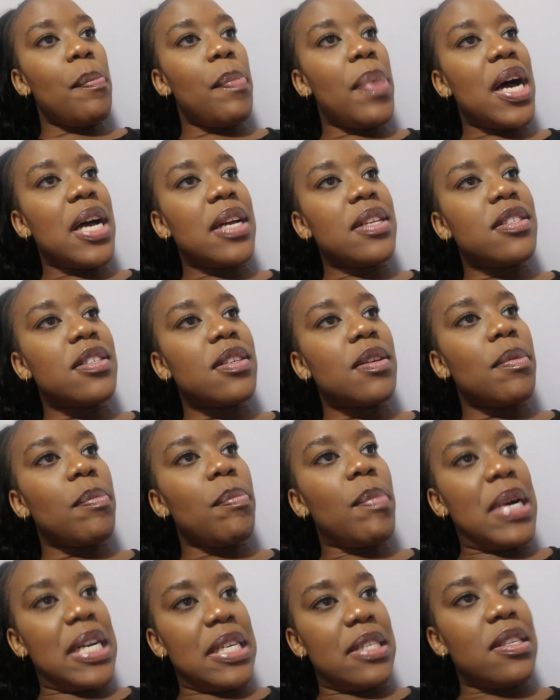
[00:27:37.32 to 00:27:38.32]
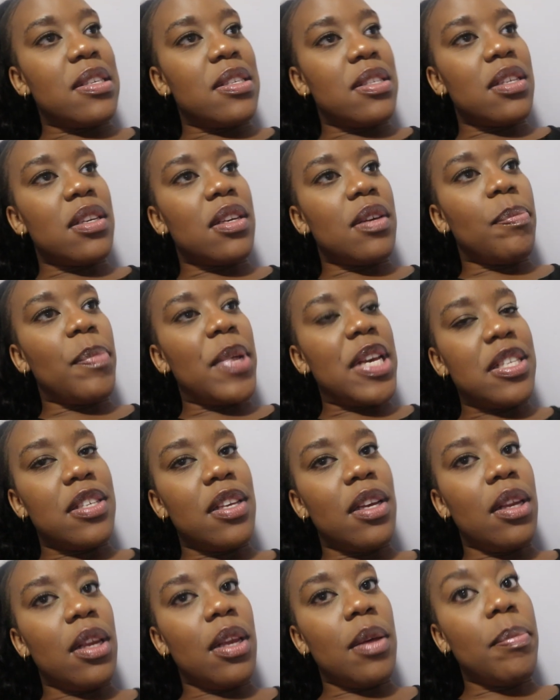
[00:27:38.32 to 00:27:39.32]
but my sister
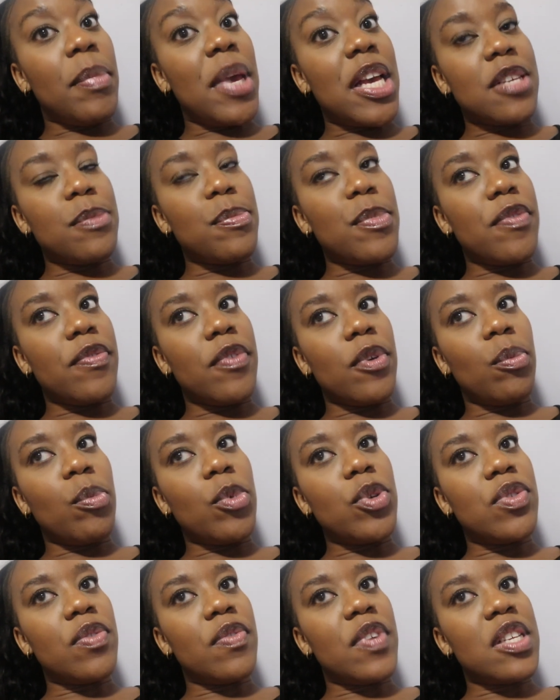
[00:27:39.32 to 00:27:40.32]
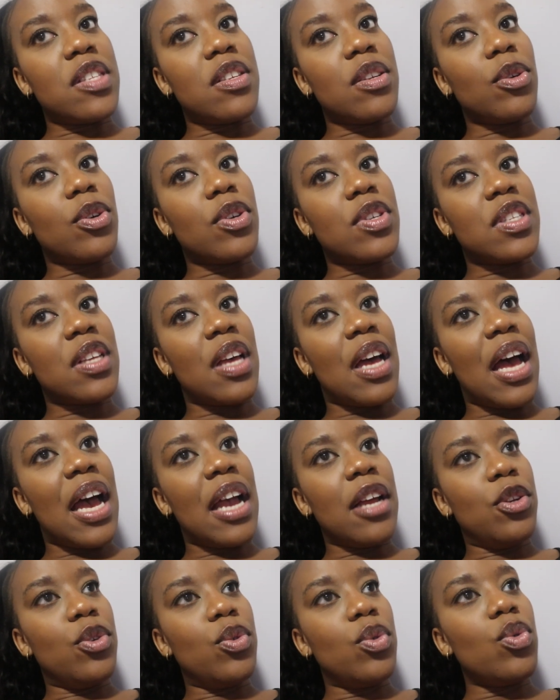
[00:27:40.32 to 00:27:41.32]
basically makes me feel motivated because
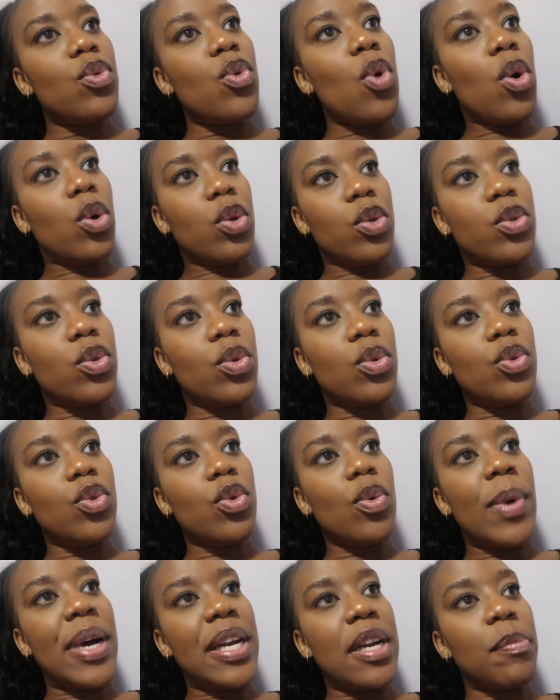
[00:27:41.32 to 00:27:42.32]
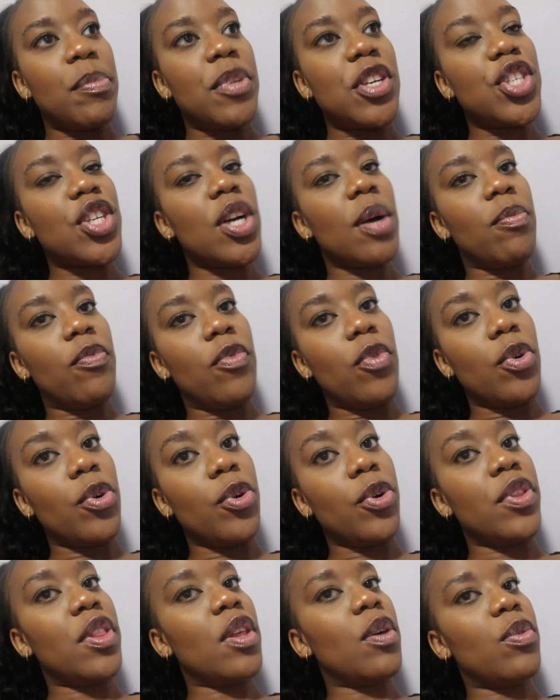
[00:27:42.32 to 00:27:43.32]
i also do want to pitch up for
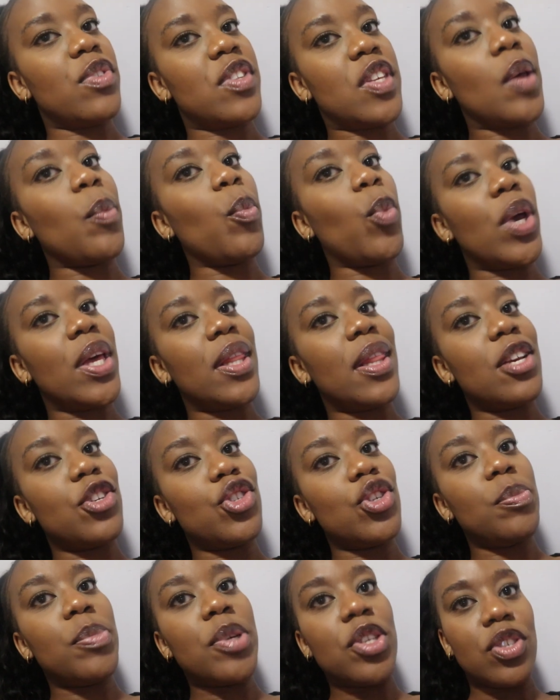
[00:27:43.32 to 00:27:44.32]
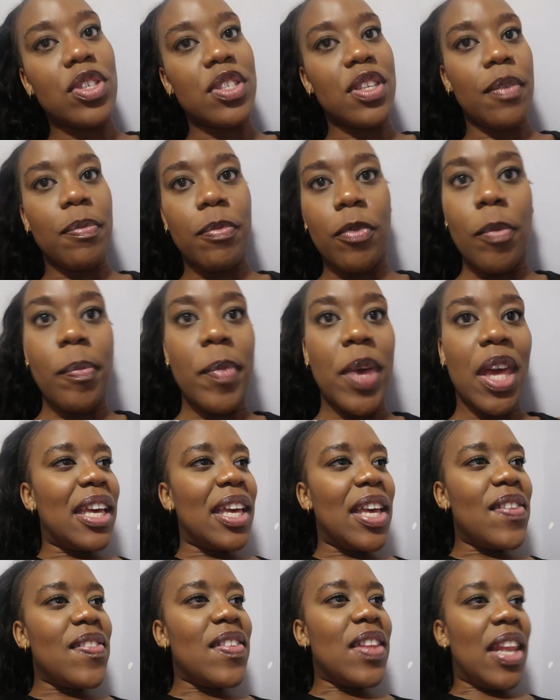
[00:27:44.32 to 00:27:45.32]
her the same way that she pitches up for me
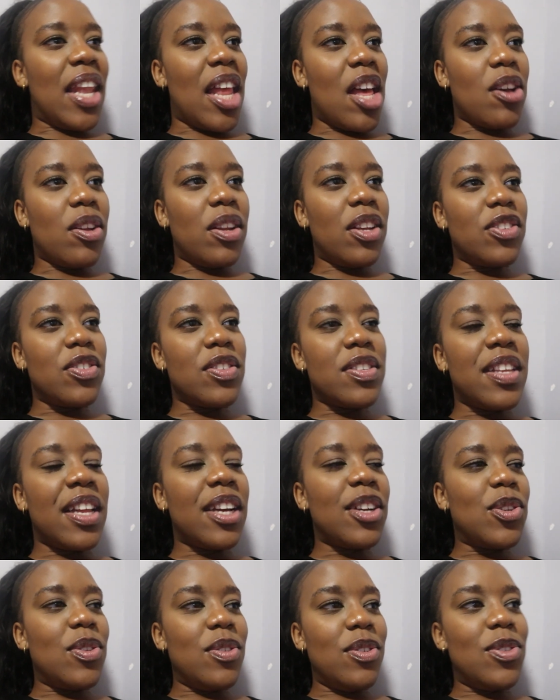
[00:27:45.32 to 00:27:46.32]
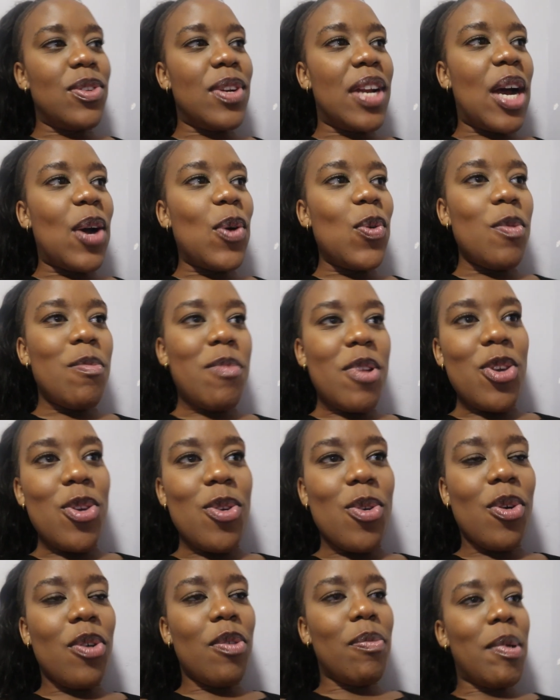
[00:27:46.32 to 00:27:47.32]
even now like she's like dude should i uber
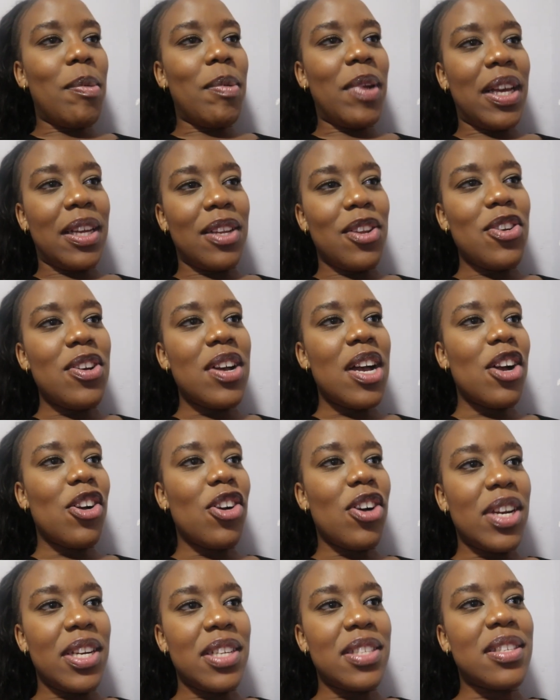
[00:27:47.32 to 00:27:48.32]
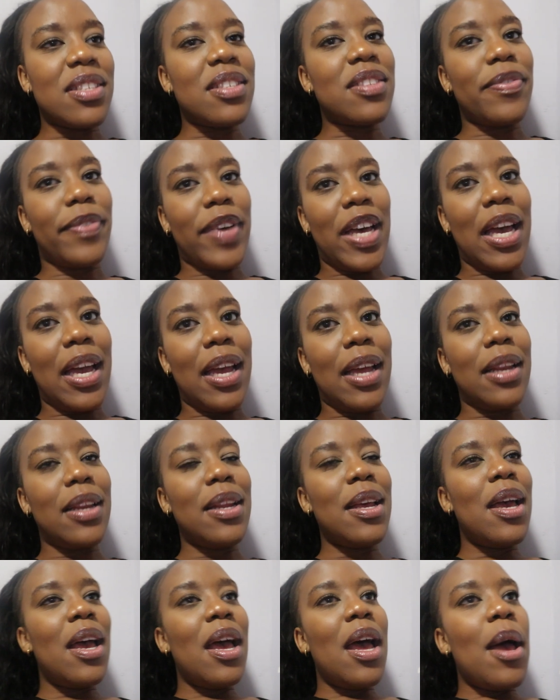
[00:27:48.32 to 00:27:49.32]
you home i'm like no god it's fine
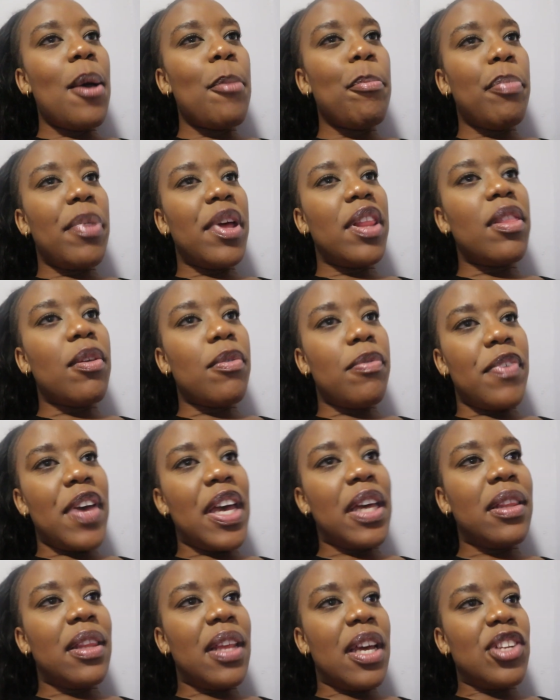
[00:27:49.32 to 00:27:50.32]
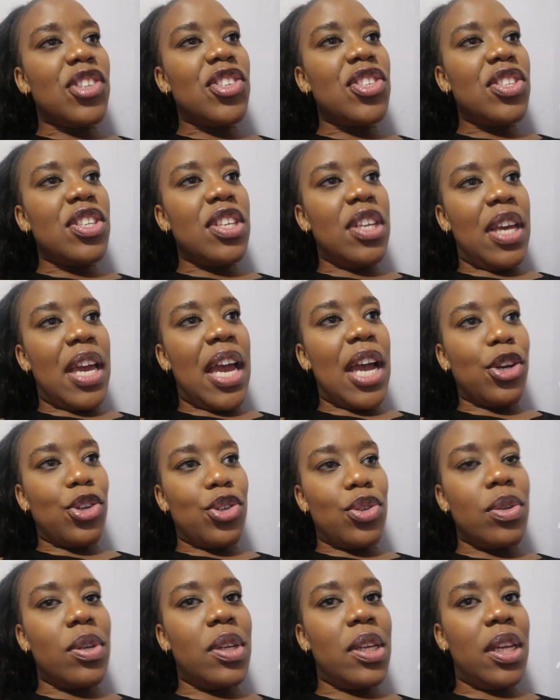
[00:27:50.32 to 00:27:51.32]
but the fact that she
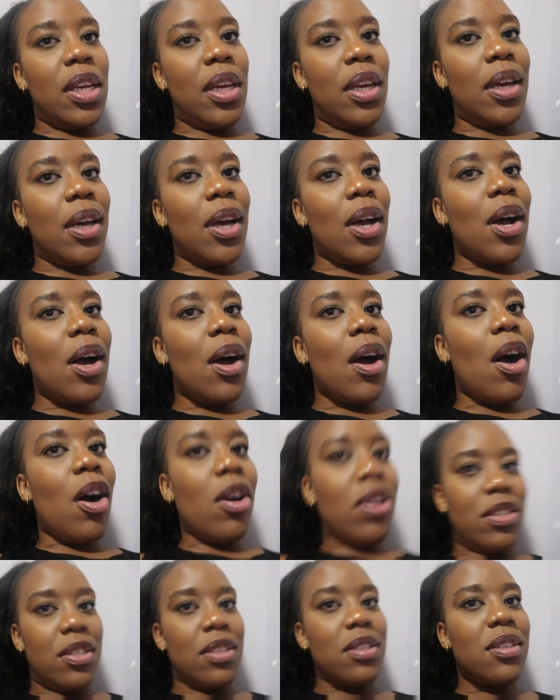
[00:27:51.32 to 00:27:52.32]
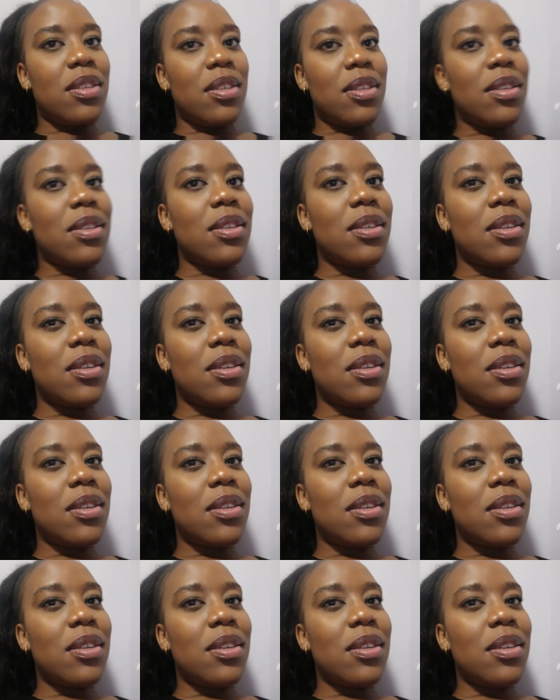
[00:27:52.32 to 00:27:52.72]
actually asked